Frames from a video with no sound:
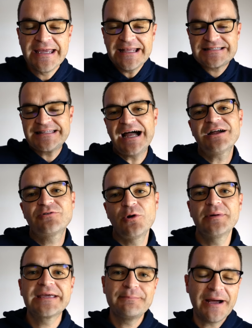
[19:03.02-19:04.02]
It's not
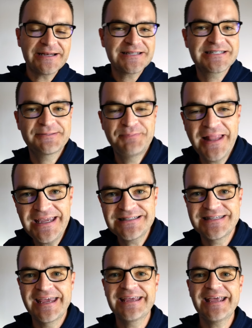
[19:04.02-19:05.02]
growing in my display
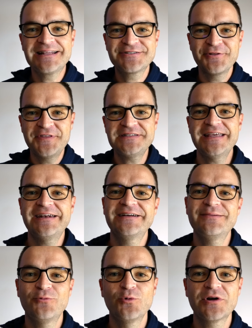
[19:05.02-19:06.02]
tank. And so this ended
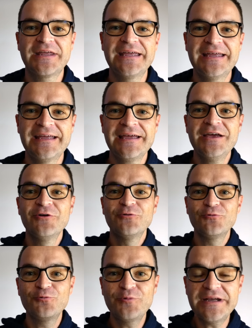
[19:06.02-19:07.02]
up working
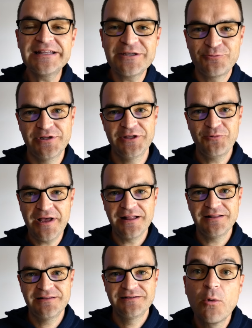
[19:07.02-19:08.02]
really, really well.